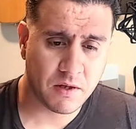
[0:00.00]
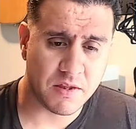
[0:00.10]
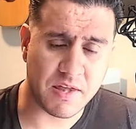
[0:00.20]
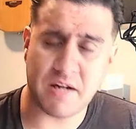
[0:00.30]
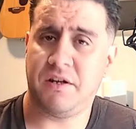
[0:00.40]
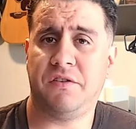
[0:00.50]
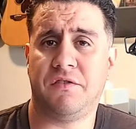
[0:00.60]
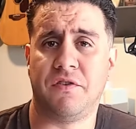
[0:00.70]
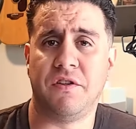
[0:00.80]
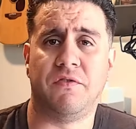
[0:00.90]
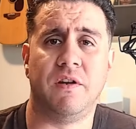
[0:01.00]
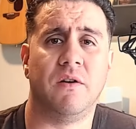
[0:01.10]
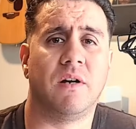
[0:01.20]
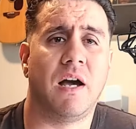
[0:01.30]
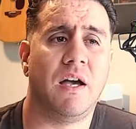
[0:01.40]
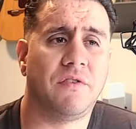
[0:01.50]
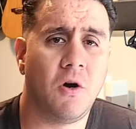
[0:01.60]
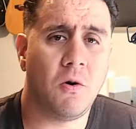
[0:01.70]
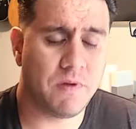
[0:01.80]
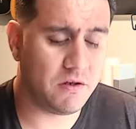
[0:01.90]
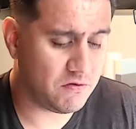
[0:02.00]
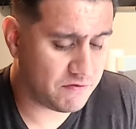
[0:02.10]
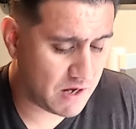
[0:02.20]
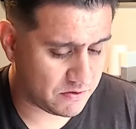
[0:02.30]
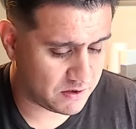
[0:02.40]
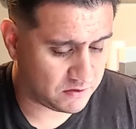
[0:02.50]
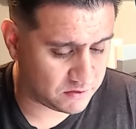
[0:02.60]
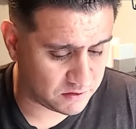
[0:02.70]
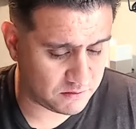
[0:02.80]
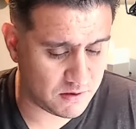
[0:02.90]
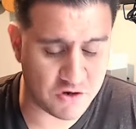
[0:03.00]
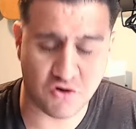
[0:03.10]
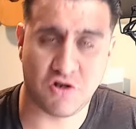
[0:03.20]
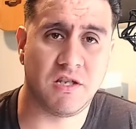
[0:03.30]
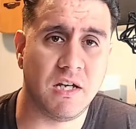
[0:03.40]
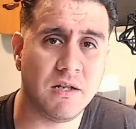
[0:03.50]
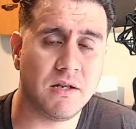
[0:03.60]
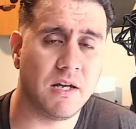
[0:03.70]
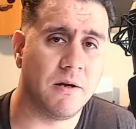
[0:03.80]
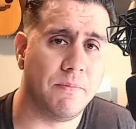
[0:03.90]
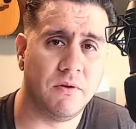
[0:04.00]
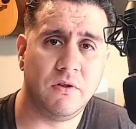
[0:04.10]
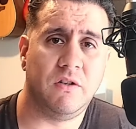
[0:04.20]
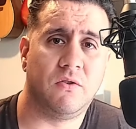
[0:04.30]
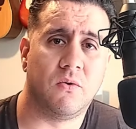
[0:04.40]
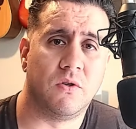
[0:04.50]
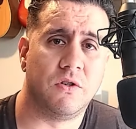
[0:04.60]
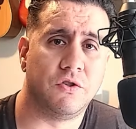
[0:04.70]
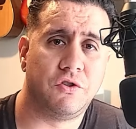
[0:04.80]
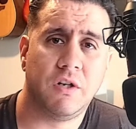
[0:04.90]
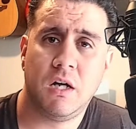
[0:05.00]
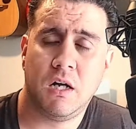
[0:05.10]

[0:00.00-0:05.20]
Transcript: that does it for this video, guys. I hope that you found this interesting, that ability scores